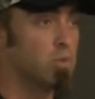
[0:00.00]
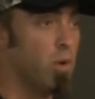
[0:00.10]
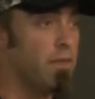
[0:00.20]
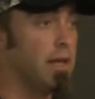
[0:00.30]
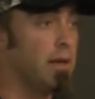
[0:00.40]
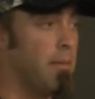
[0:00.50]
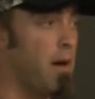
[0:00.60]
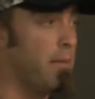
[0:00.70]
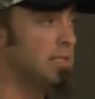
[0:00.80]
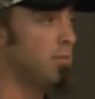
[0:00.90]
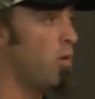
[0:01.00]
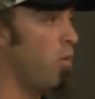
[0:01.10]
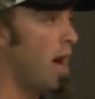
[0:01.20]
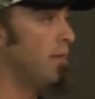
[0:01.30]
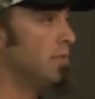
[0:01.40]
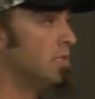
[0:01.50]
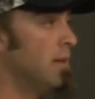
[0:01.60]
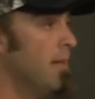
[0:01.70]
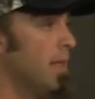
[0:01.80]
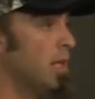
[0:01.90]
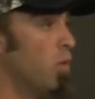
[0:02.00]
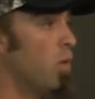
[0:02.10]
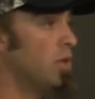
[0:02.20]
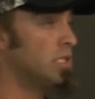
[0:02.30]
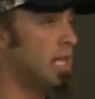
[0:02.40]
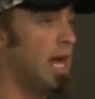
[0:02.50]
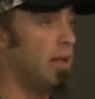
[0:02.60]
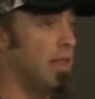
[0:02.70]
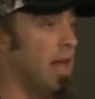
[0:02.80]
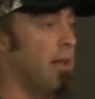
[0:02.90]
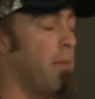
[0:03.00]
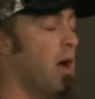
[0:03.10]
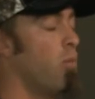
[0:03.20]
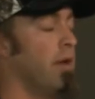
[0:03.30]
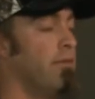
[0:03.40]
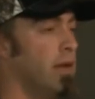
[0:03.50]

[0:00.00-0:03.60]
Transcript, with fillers: one thing about baseball wives that you will understand that my wife,